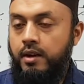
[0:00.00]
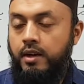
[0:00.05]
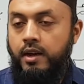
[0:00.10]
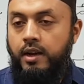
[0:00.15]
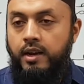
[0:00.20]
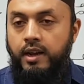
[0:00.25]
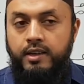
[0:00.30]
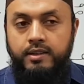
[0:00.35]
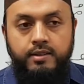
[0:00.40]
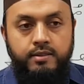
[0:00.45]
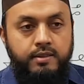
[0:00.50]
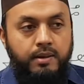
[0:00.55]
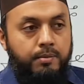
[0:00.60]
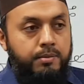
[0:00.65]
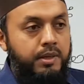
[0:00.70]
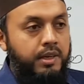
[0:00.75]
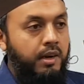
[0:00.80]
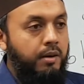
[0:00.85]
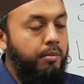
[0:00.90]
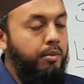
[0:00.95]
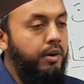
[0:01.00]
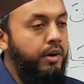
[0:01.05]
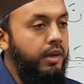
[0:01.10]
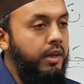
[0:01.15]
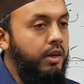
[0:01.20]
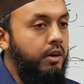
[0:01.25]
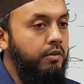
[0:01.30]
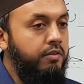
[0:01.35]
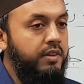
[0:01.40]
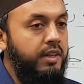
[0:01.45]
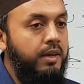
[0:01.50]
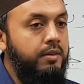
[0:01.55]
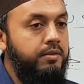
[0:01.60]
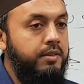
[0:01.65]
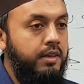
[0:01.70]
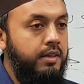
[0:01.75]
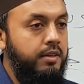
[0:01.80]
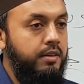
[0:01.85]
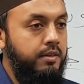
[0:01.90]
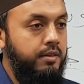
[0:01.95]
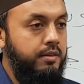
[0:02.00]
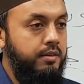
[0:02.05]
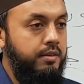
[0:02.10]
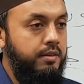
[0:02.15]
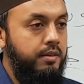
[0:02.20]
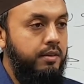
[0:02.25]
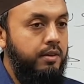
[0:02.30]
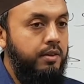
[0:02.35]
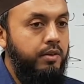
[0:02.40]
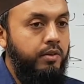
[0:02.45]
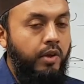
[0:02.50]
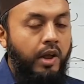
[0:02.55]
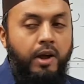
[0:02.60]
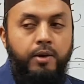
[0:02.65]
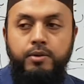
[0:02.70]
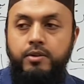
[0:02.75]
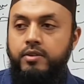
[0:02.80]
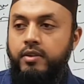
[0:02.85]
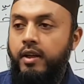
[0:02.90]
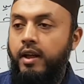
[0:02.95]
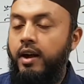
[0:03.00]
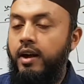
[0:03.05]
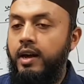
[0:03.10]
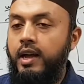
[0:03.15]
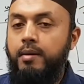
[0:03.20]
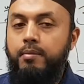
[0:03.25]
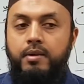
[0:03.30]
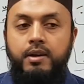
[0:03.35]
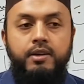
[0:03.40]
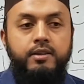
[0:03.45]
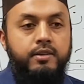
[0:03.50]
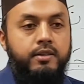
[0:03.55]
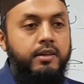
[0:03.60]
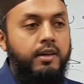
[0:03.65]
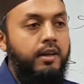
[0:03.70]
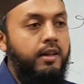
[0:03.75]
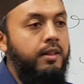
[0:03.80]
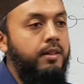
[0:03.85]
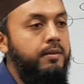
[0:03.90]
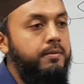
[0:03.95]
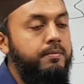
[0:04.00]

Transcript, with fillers: are like the subject and predicate of a noun sentence. So how do you say I am a little girl?